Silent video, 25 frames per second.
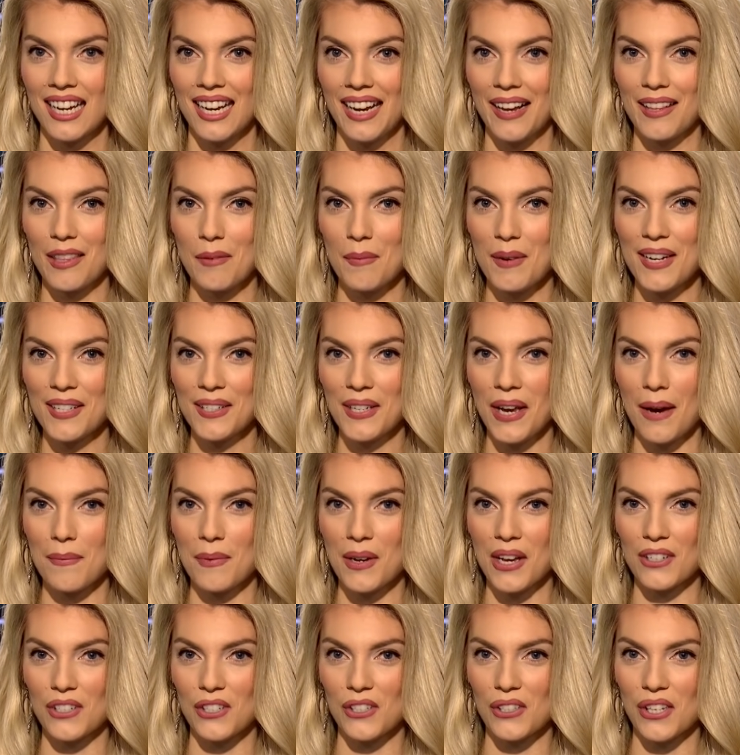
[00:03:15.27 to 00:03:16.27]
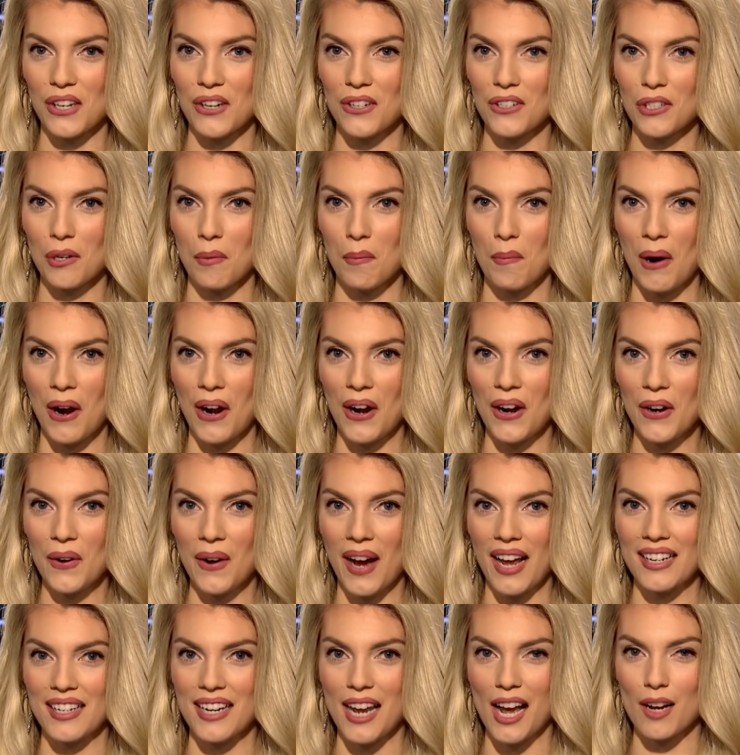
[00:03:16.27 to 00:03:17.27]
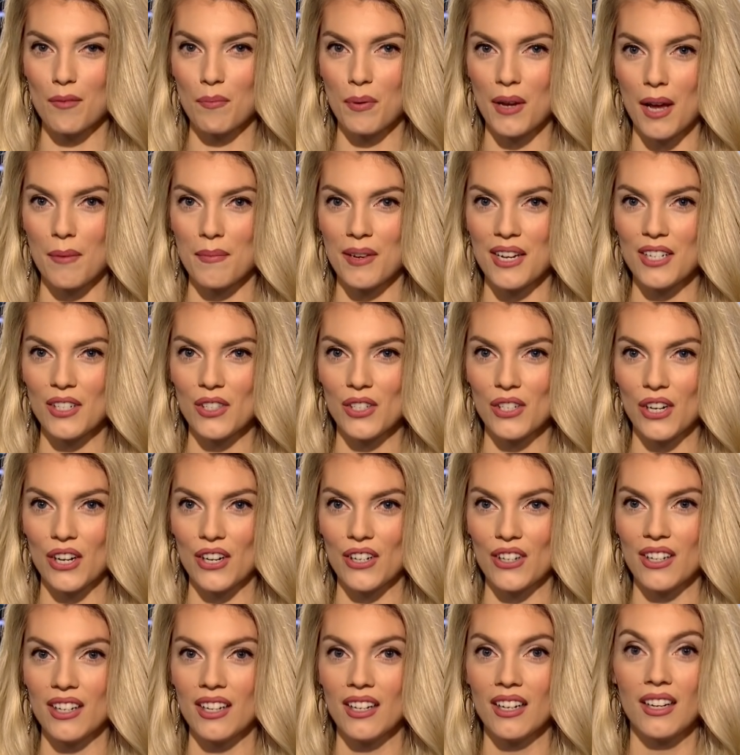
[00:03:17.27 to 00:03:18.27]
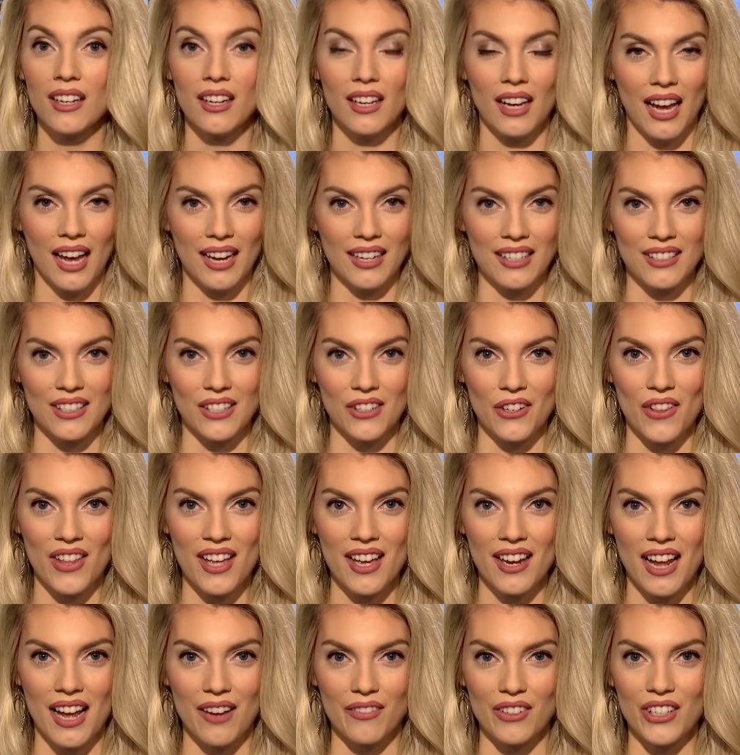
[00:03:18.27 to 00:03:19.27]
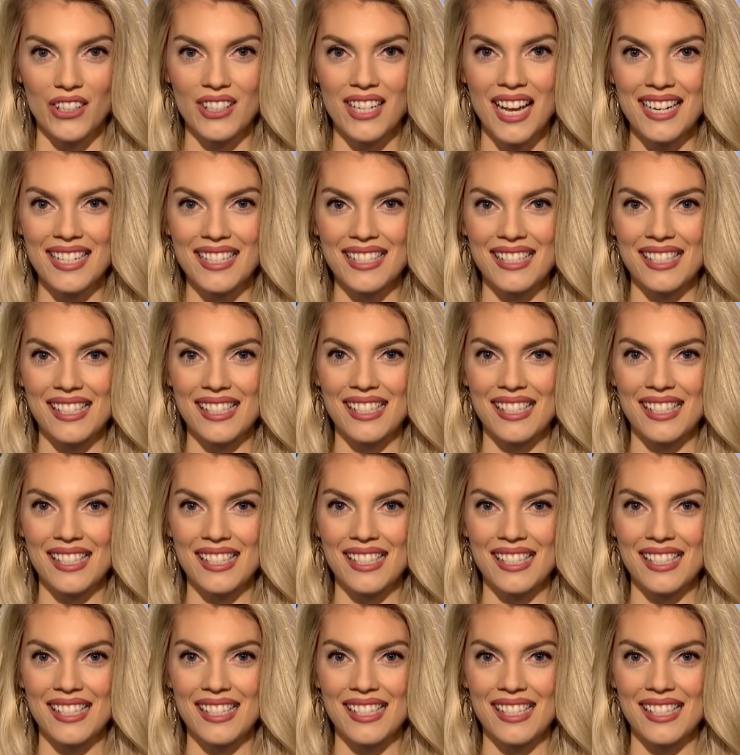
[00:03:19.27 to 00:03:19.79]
In the meantime, catch us here tomorrow at 9 p.m. Eastern. And until then, have a good night.